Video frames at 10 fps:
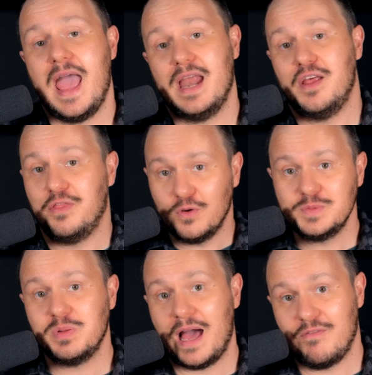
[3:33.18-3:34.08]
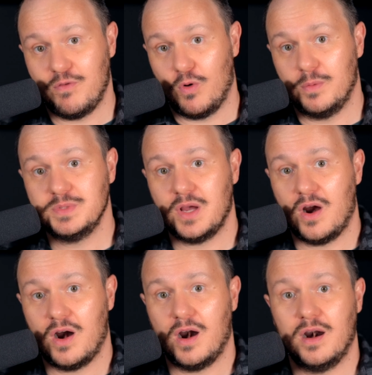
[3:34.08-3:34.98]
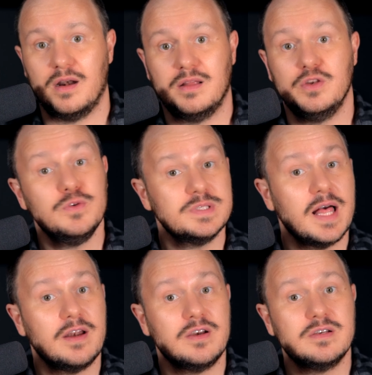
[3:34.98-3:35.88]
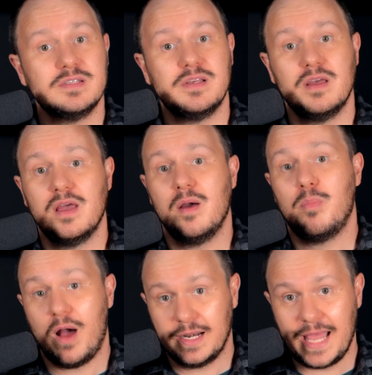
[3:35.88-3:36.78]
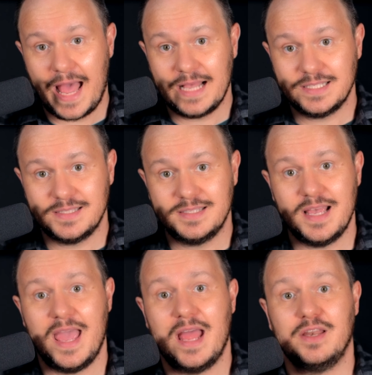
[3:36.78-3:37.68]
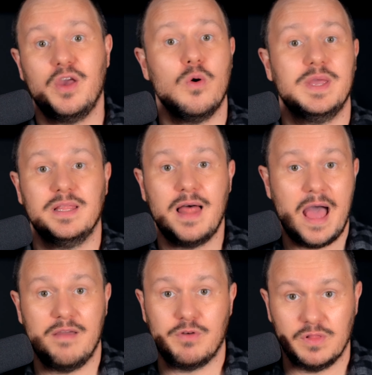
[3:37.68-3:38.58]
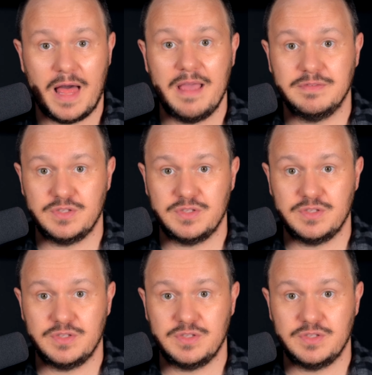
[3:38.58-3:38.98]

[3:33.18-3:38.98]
And those platforms are newsletters, podcasts, and going live or live